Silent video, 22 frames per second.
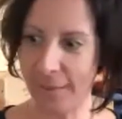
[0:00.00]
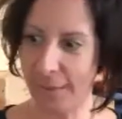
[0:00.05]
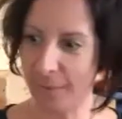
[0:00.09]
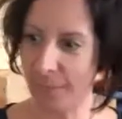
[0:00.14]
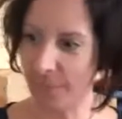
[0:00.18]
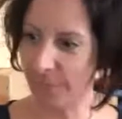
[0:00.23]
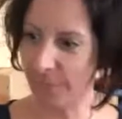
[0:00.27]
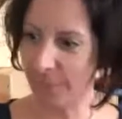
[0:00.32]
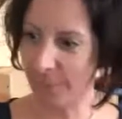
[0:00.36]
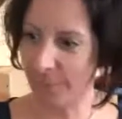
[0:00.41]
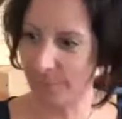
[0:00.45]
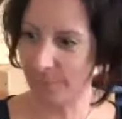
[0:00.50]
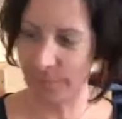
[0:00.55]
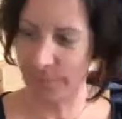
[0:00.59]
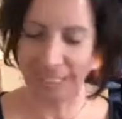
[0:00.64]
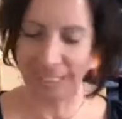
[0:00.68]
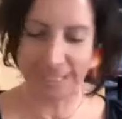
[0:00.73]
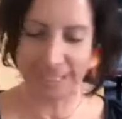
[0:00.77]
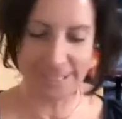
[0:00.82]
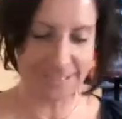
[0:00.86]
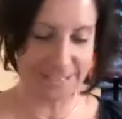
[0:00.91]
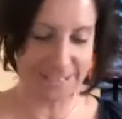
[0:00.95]
when we
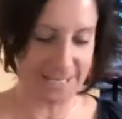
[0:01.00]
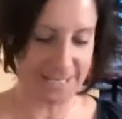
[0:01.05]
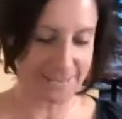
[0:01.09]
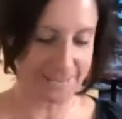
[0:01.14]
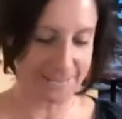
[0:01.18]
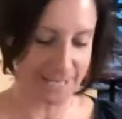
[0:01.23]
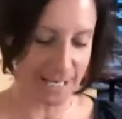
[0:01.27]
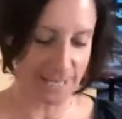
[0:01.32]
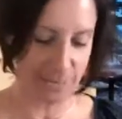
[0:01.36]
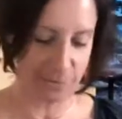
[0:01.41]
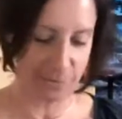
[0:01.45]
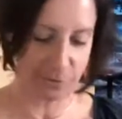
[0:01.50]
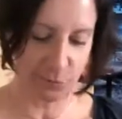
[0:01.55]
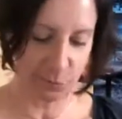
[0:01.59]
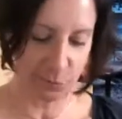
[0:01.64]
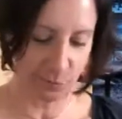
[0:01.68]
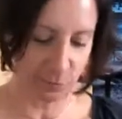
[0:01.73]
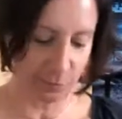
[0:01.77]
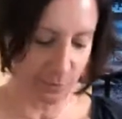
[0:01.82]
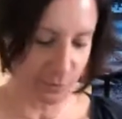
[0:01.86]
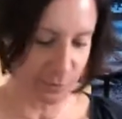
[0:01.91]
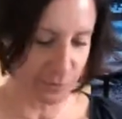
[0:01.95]
get to taste that
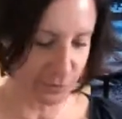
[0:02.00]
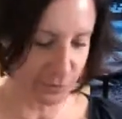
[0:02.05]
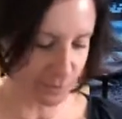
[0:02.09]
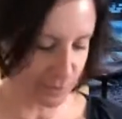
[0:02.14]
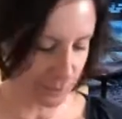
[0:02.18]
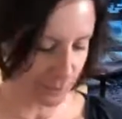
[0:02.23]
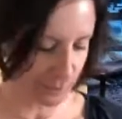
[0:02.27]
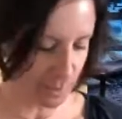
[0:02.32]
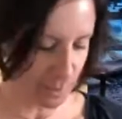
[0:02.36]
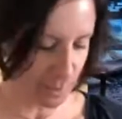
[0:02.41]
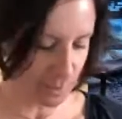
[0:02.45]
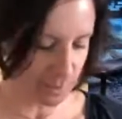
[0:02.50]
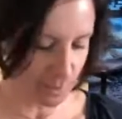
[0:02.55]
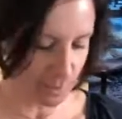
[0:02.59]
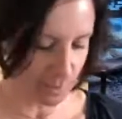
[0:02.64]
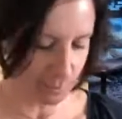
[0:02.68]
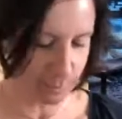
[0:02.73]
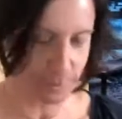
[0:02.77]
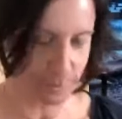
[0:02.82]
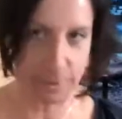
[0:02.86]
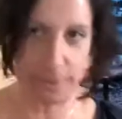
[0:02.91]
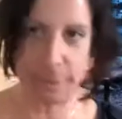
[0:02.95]
closer to
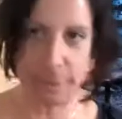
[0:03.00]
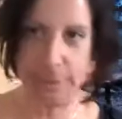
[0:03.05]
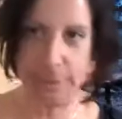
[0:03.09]
October.